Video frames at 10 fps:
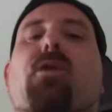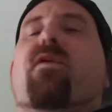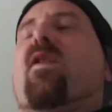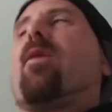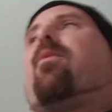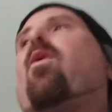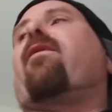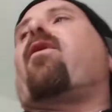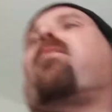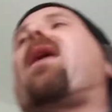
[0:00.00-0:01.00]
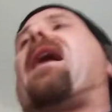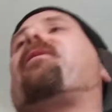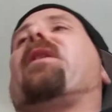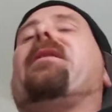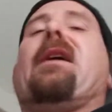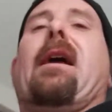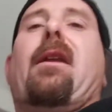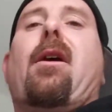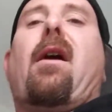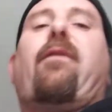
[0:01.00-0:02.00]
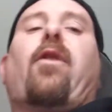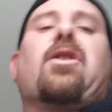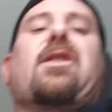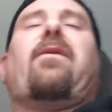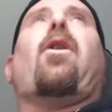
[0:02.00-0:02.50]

you fear porn for profit. And uh, first of